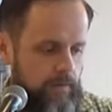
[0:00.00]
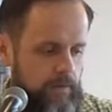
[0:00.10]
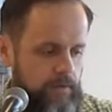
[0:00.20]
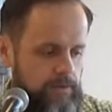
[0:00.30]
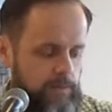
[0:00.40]

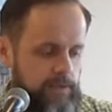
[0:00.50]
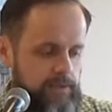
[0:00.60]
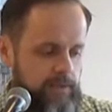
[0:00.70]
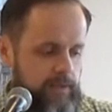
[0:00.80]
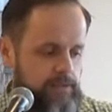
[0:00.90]
And so we need
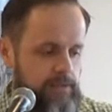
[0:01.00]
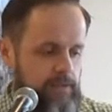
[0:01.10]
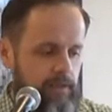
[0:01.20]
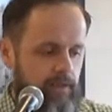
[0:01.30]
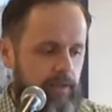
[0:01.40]
to kind of
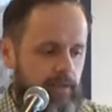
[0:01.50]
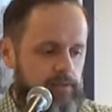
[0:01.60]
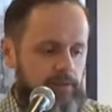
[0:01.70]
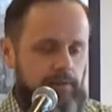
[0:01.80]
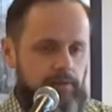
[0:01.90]
see, I
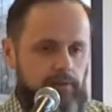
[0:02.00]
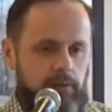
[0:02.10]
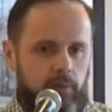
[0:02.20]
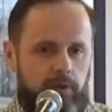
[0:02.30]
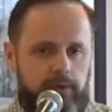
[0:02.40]
guess, the,
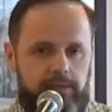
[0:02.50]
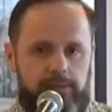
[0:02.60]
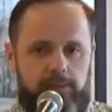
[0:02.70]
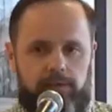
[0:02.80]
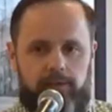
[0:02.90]
the word
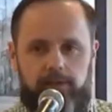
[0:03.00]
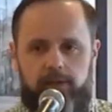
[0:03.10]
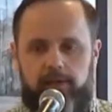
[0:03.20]
as being,